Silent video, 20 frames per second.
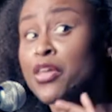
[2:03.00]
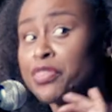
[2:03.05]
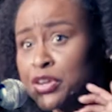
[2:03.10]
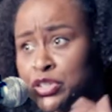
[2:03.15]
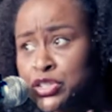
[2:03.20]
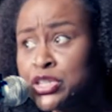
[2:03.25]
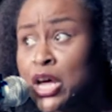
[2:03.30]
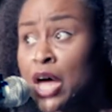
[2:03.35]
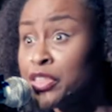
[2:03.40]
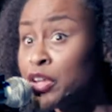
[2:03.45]
There's
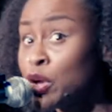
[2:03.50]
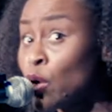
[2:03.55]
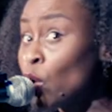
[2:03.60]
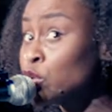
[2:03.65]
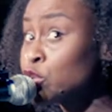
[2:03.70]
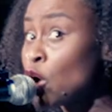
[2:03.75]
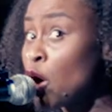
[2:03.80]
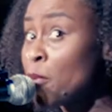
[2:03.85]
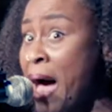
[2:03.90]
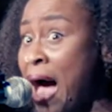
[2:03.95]
nothing
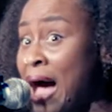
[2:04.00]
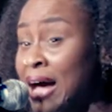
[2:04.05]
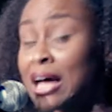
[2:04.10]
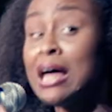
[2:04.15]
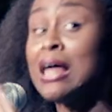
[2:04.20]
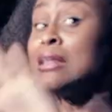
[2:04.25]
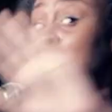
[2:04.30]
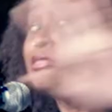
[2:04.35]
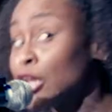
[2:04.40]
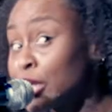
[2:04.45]
holding y'all back.
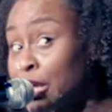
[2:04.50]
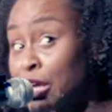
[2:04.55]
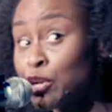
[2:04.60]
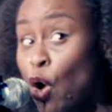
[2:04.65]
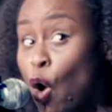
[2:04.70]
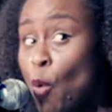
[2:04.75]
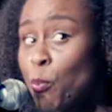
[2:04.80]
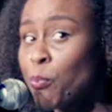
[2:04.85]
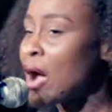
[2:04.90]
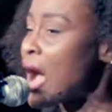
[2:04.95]
Look at
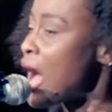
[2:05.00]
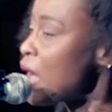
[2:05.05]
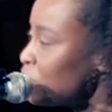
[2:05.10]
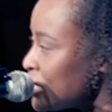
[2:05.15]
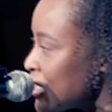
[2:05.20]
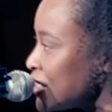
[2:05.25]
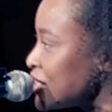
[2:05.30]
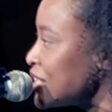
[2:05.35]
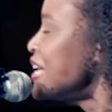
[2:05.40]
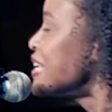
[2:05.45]
Oprah. I
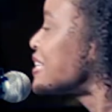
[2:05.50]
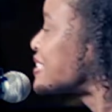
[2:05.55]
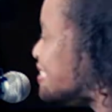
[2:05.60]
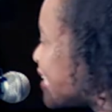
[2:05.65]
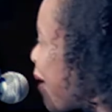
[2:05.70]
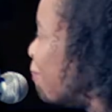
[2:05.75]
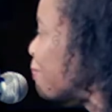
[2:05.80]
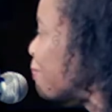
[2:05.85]
mean, stop